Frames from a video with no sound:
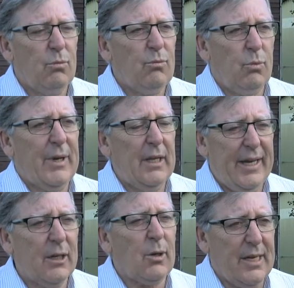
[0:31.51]

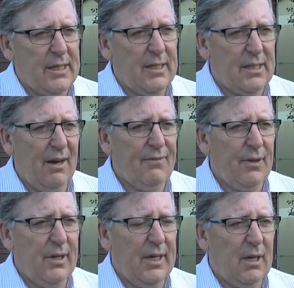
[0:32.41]
really interesting stuff
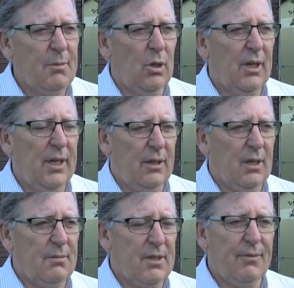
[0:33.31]
for the community in
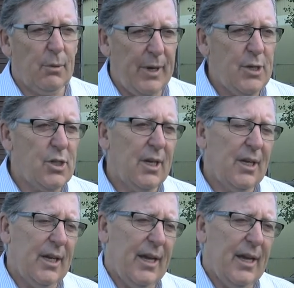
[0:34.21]
terms of the region,